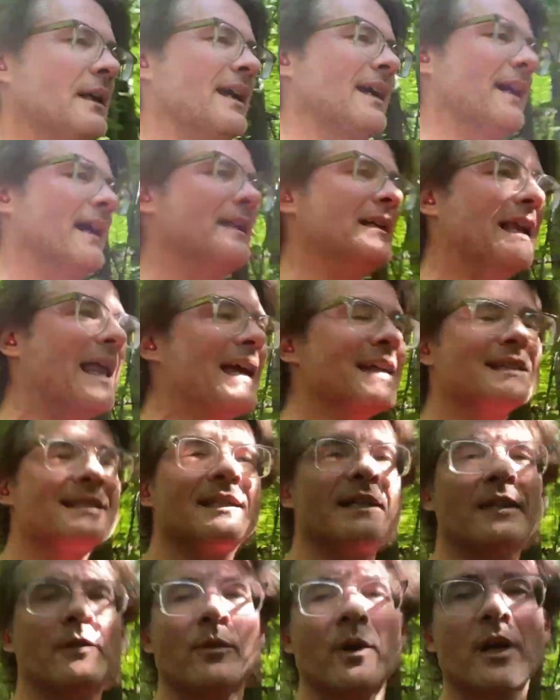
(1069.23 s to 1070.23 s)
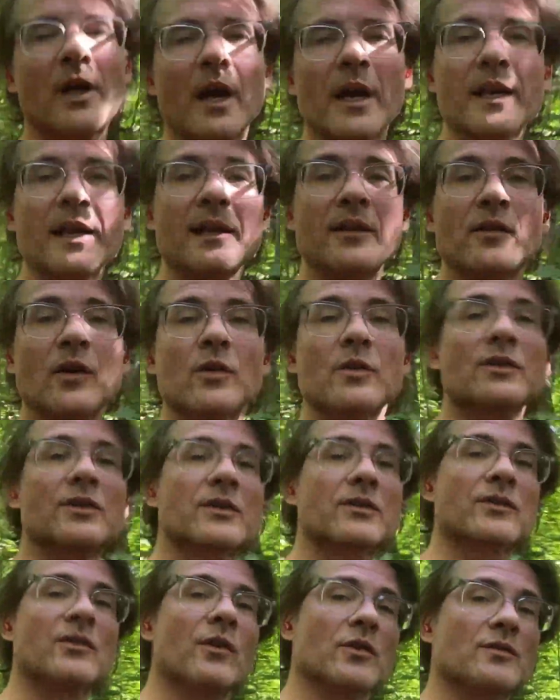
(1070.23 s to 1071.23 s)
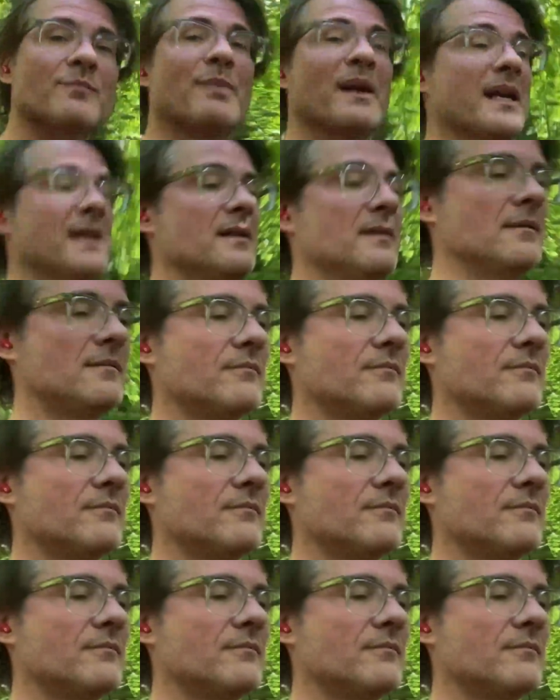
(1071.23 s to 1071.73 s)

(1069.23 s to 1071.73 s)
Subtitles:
And lastly, regarding those big